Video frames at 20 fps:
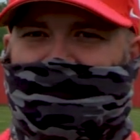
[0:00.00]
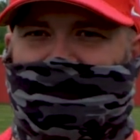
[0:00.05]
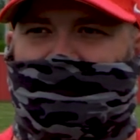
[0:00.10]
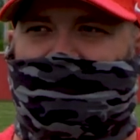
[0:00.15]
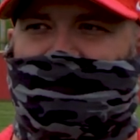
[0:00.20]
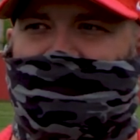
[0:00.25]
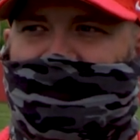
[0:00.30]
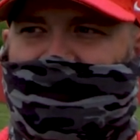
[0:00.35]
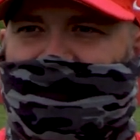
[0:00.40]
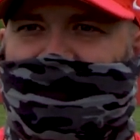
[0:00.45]

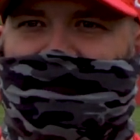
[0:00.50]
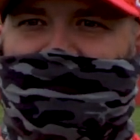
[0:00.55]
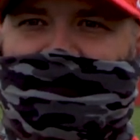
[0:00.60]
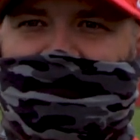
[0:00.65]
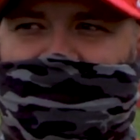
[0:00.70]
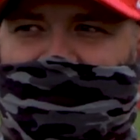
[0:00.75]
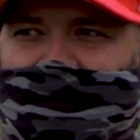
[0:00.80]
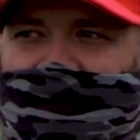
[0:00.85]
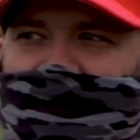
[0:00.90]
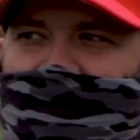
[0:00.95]
something they'd never
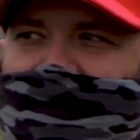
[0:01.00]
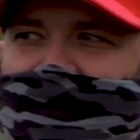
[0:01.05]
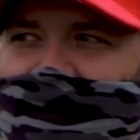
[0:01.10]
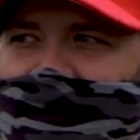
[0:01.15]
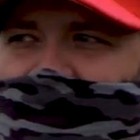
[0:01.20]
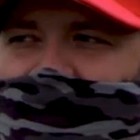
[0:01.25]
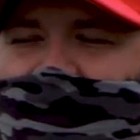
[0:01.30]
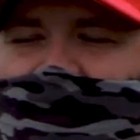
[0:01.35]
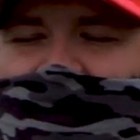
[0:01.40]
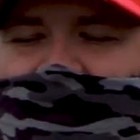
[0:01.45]
done.
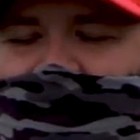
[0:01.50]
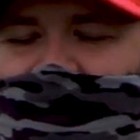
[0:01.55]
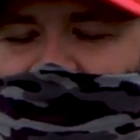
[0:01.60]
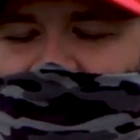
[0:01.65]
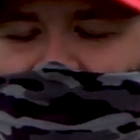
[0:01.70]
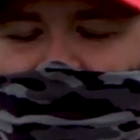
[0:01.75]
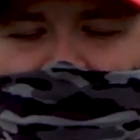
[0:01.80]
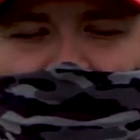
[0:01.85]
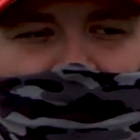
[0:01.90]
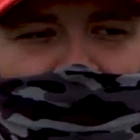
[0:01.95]

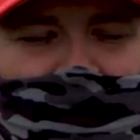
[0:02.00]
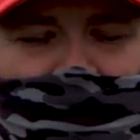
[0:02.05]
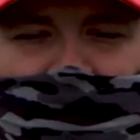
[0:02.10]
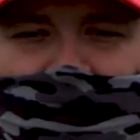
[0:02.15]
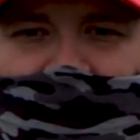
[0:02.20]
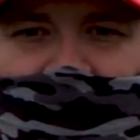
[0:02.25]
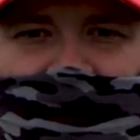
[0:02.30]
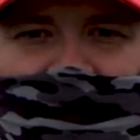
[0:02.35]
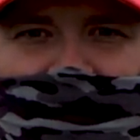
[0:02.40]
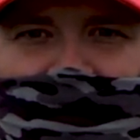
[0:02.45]
Um, we're really
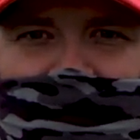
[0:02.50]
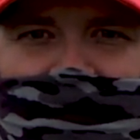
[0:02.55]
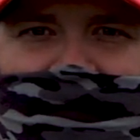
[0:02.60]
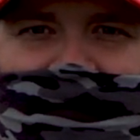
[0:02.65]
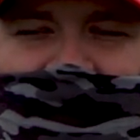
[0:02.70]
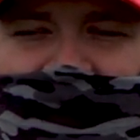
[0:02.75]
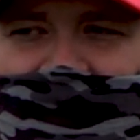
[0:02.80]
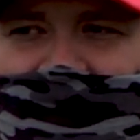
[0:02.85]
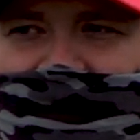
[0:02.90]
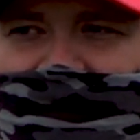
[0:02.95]
proud of those
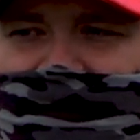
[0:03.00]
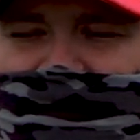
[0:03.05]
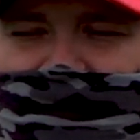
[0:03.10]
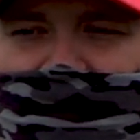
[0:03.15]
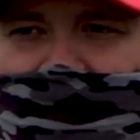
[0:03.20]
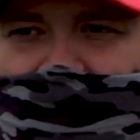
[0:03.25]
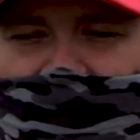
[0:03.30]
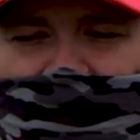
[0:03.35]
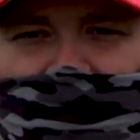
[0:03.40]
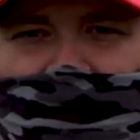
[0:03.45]
guys
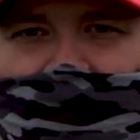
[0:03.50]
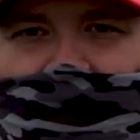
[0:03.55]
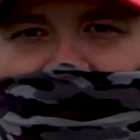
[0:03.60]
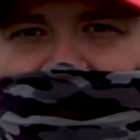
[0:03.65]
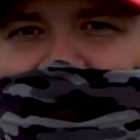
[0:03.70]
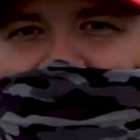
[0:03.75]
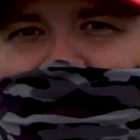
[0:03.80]
for all the work